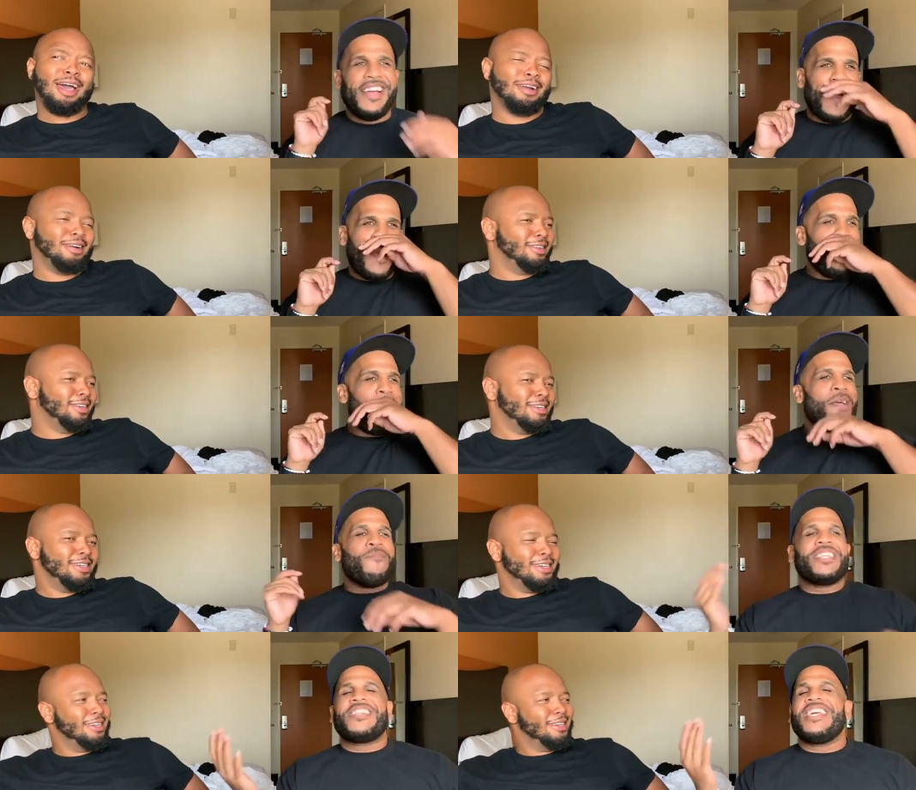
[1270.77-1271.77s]
Speaker 1: got her.
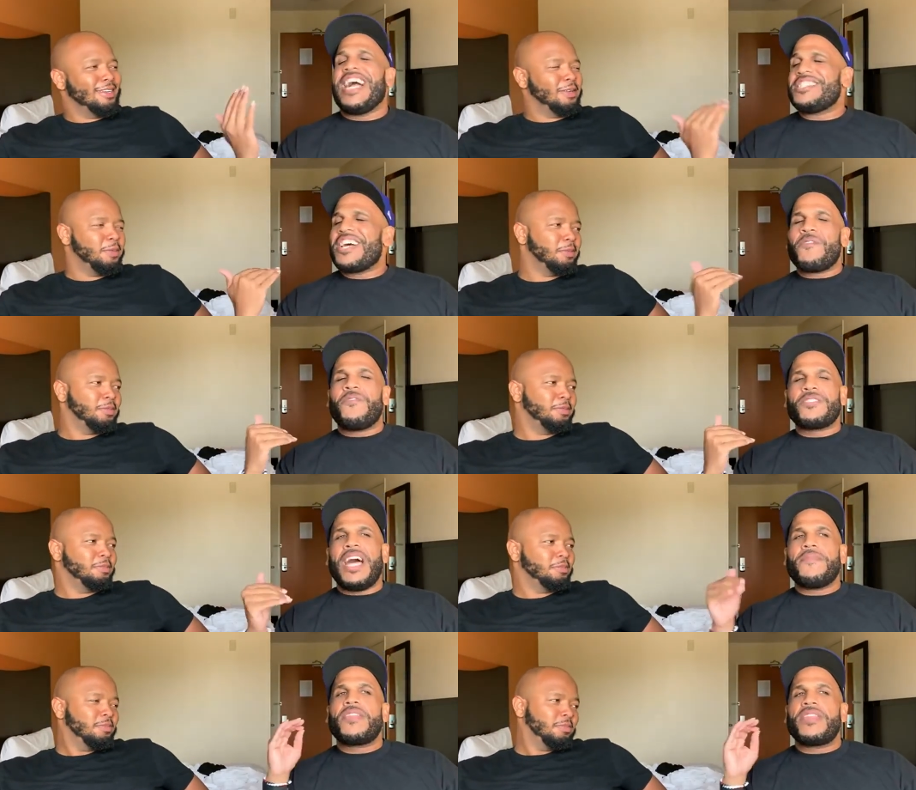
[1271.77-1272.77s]
but the thing I just got her full
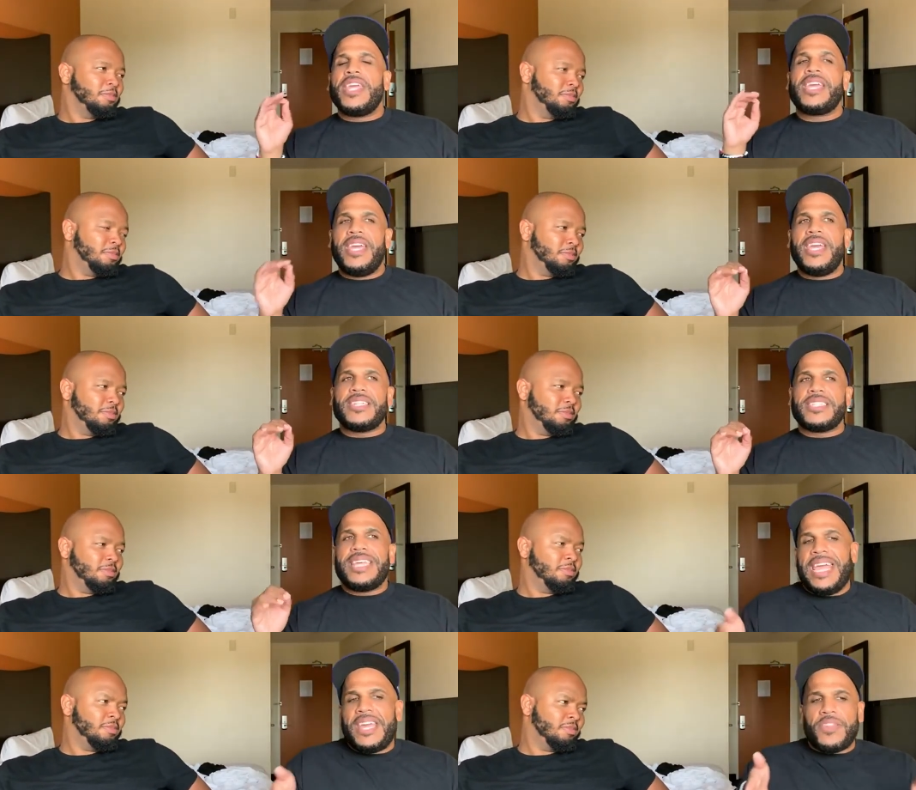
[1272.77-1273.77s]
time. The thing is, is
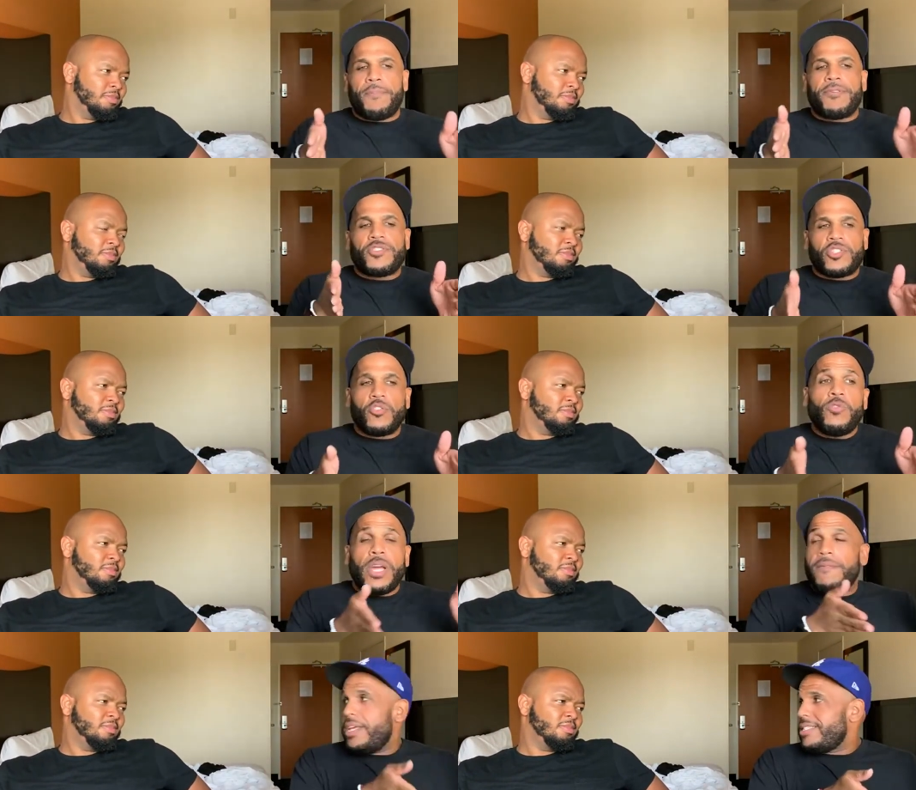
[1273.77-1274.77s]
that in the
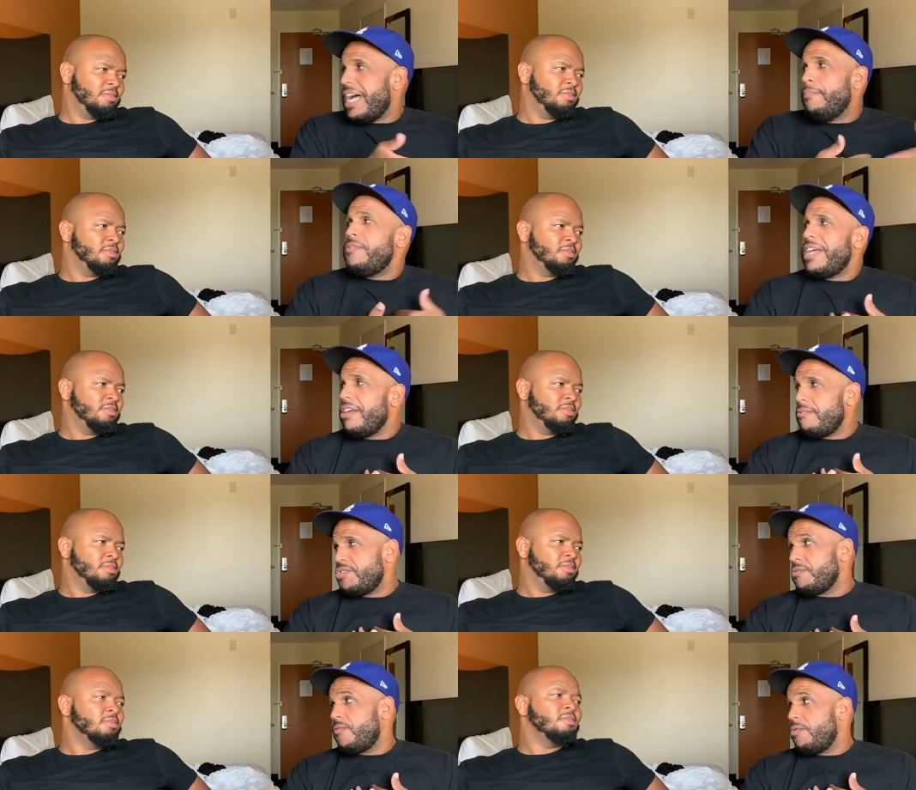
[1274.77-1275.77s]
pursuit of this, I moved out here
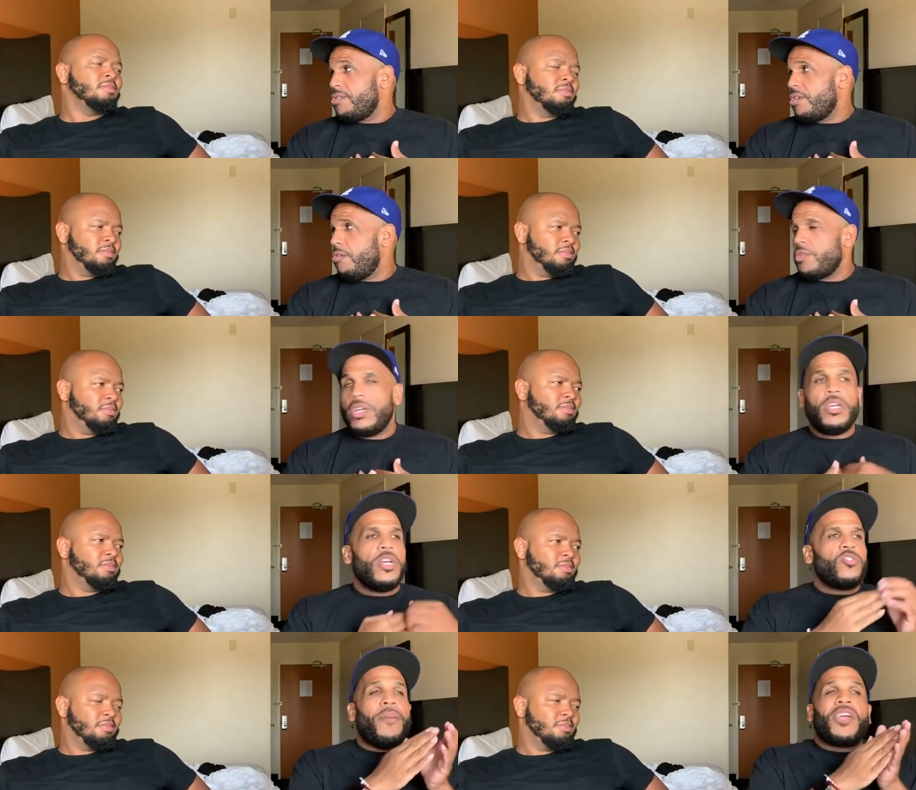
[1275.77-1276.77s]
when she was four years old.
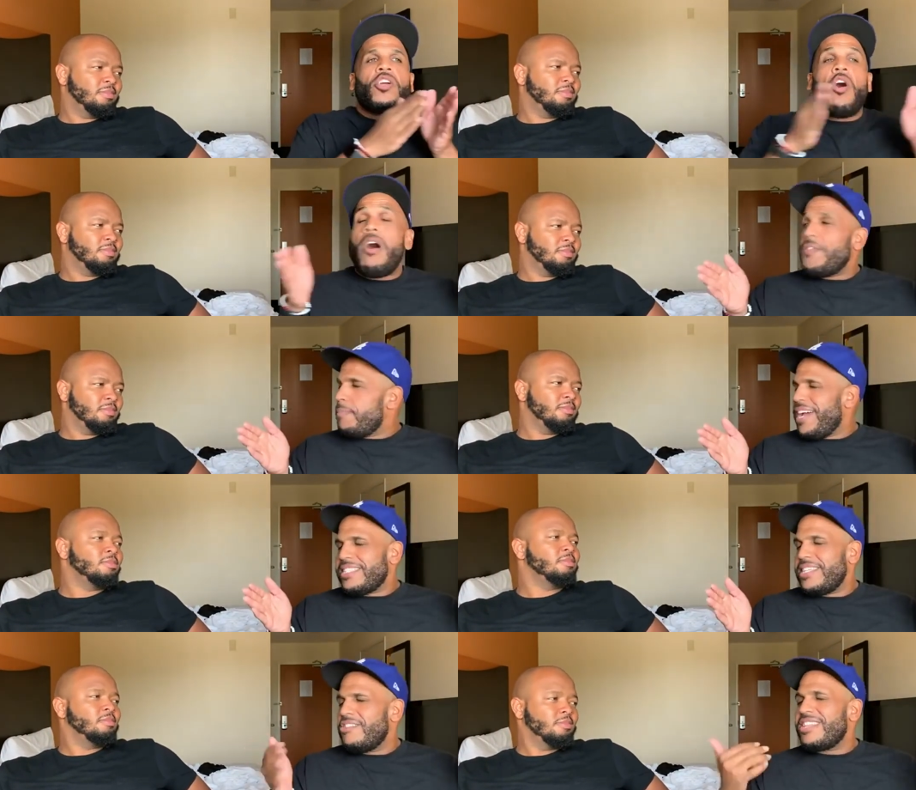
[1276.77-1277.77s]
Mm-hmm. So I've been gone for the
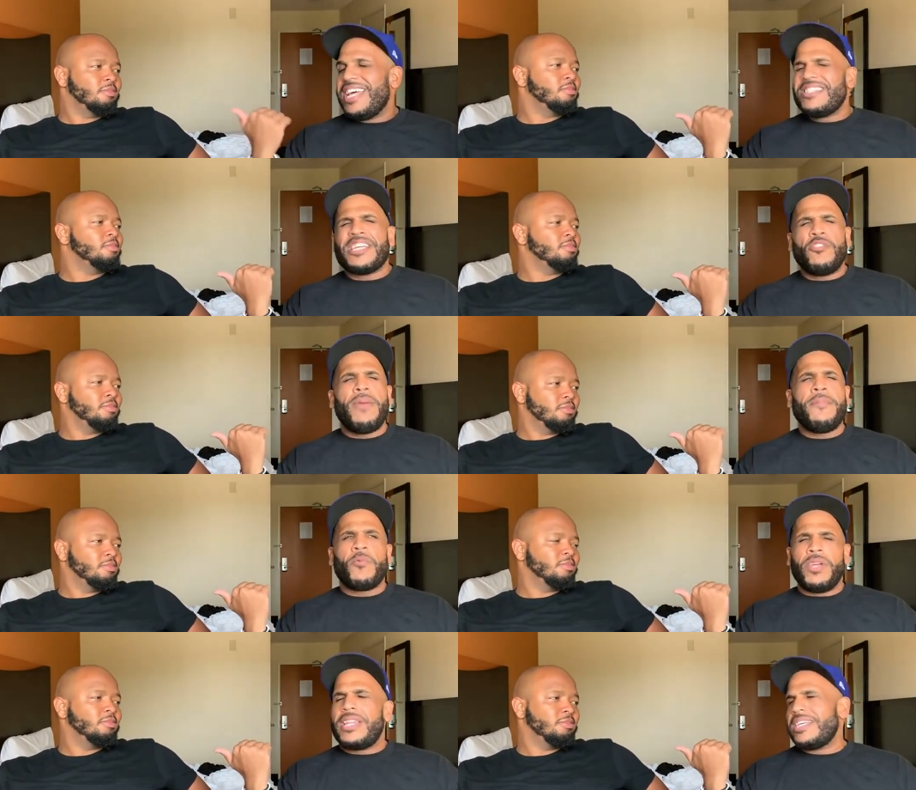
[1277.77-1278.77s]
past ten years, and that's like you made me
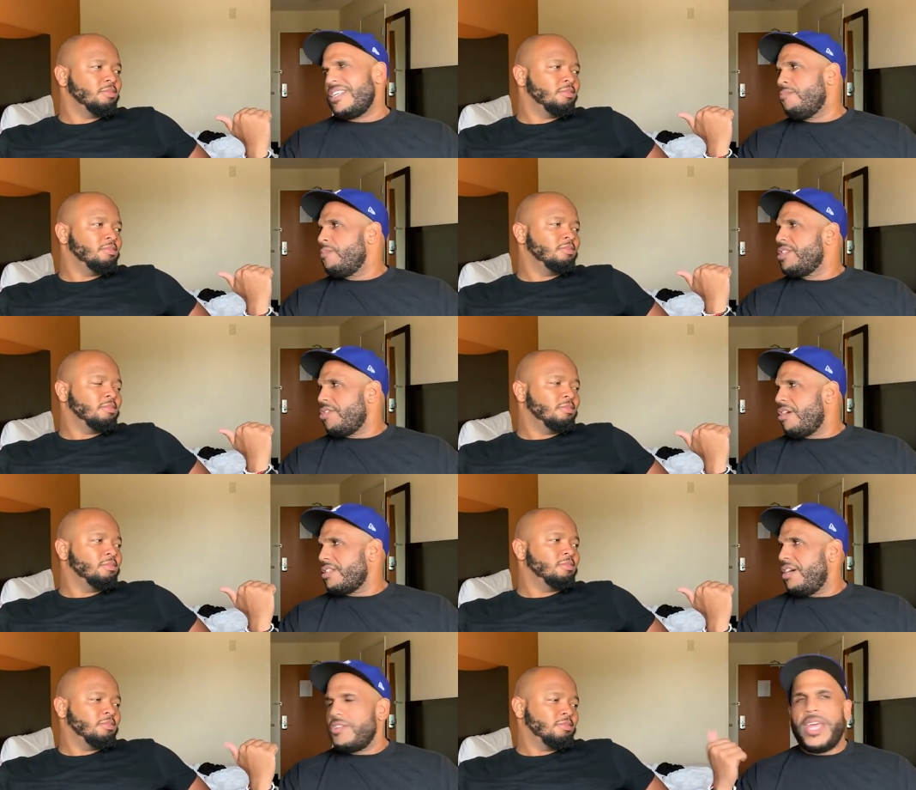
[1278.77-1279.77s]
realize something when we
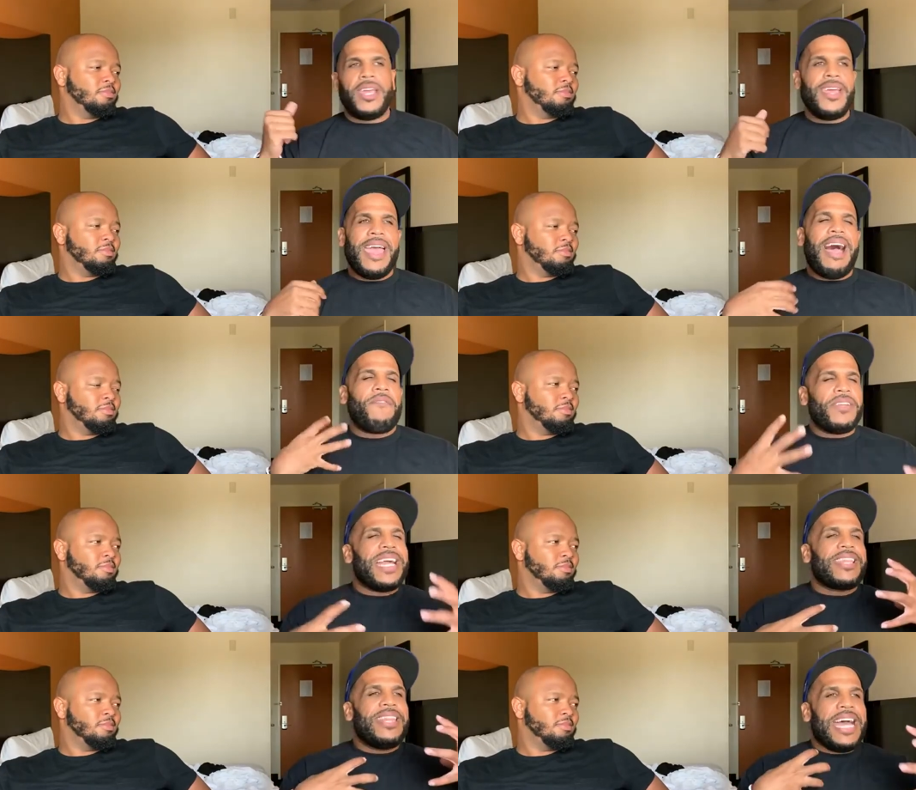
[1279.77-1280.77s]
talked the other day. I feel
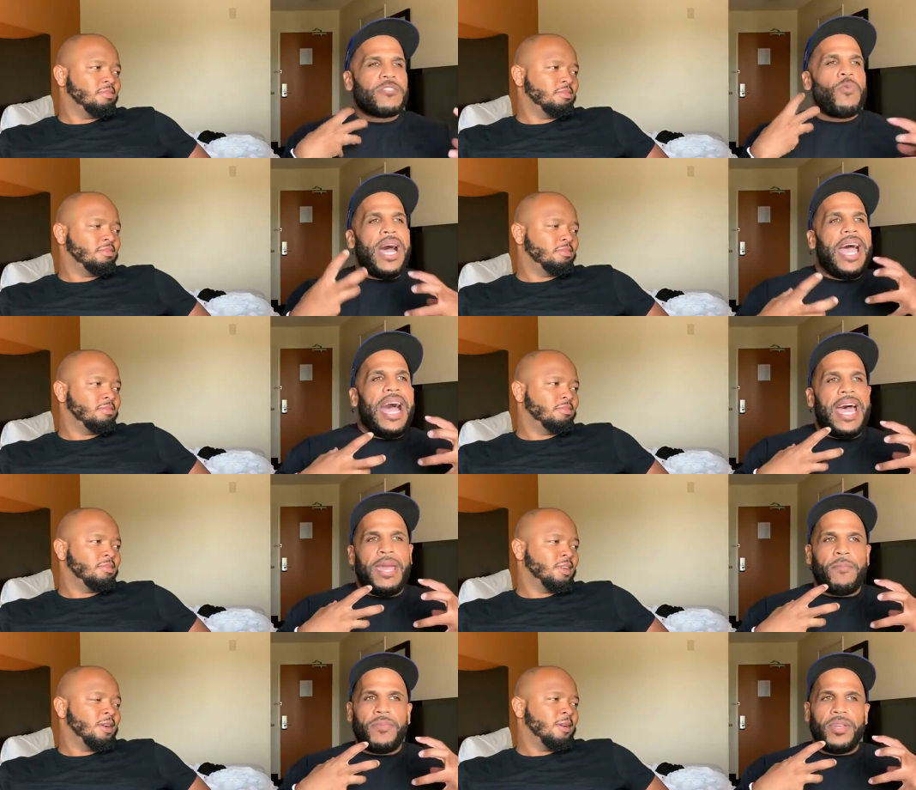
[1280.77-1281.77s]
like that's why
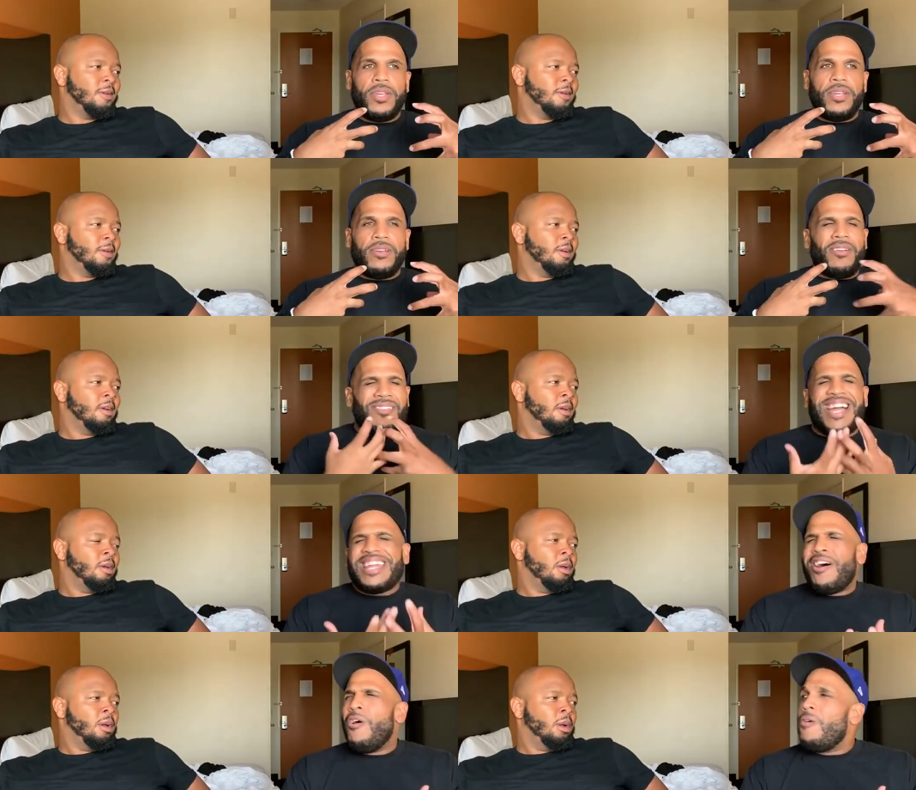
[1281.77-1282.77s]
I'm kind of